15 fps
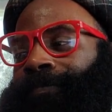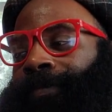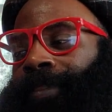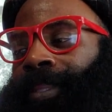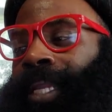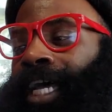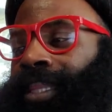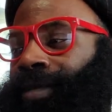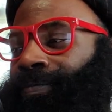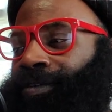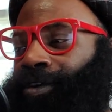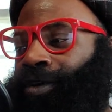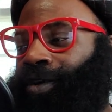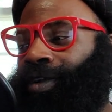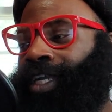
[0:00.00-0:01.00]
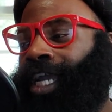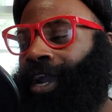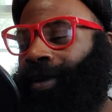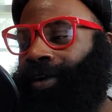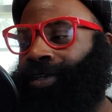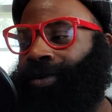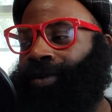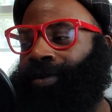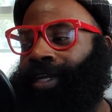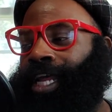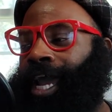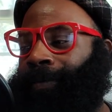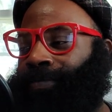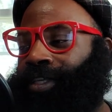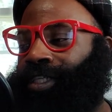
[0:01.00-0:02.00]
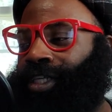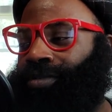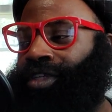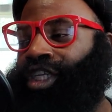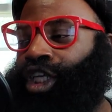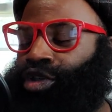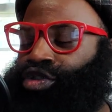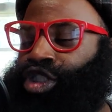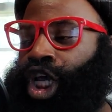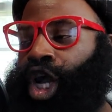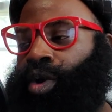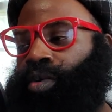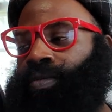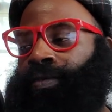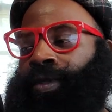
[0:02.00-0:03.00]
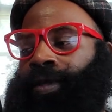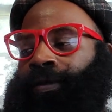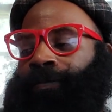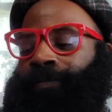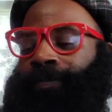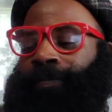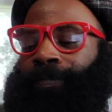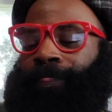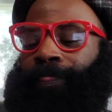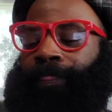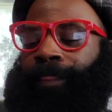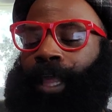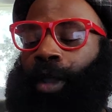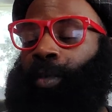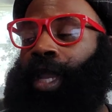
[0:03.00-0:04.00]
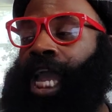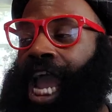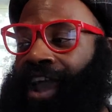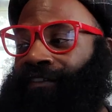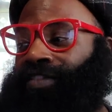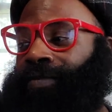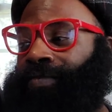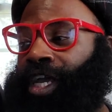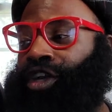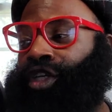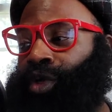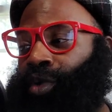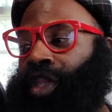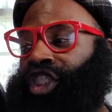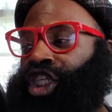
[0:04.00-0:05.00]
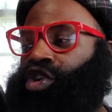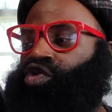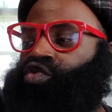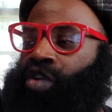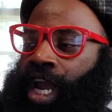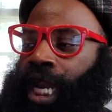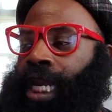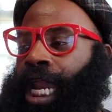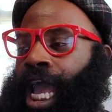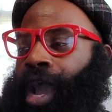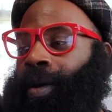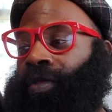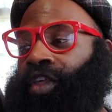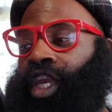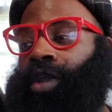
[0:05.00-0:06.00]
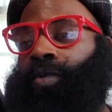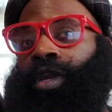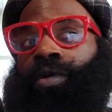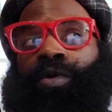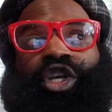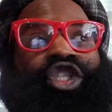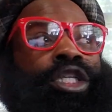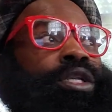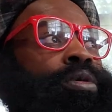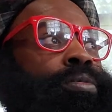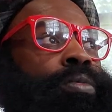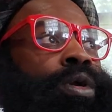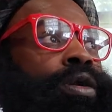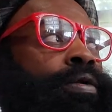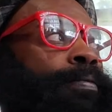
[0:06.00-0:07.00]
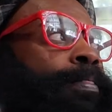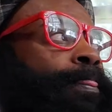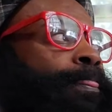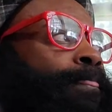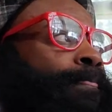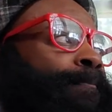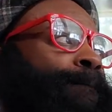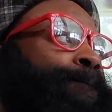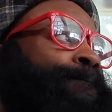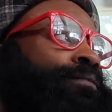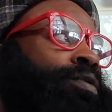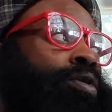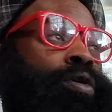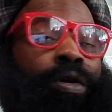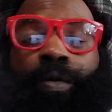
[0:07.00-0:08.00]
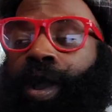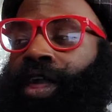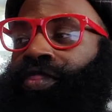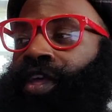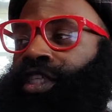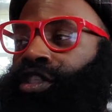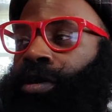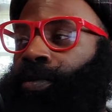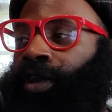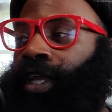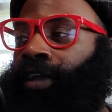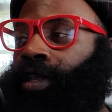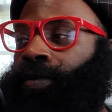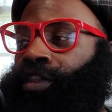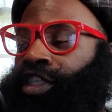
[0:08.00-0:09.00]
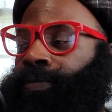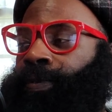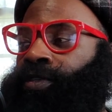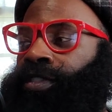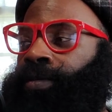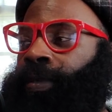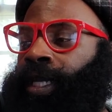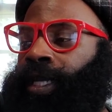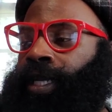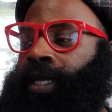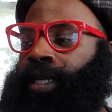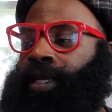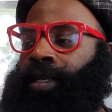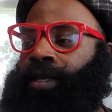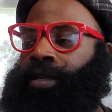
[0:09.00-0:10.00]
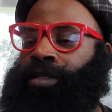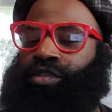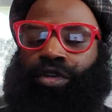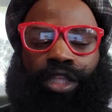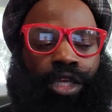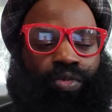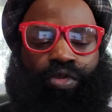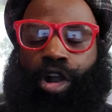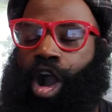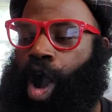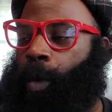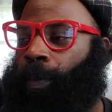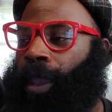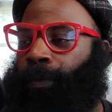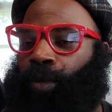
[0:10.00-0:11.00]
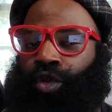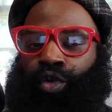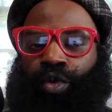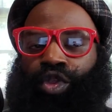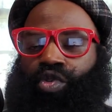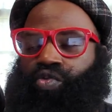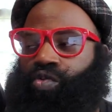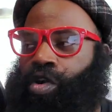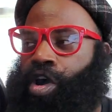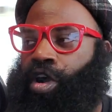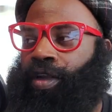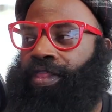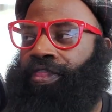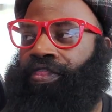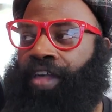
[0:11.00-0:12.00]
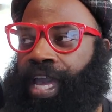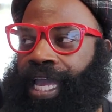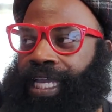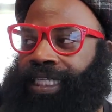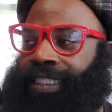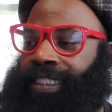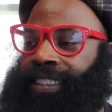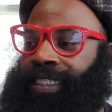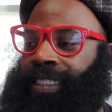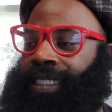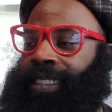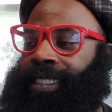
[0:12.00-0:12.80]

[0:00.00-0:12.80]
not the moral character or aptitude to do so. And we have them there doing the shit right now. And then you wonder why shit don't work. Or why things aren't working out the way they're supposed to be. You got the wrong people doing the wrong things.